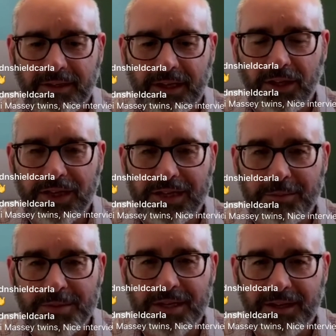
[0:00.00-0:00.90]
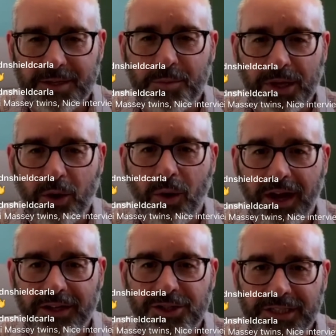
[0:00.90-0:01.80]
a lot of times is pretty
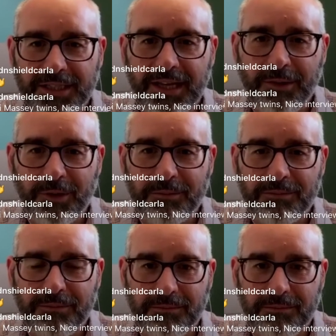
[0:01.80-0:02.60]
quiet during the day when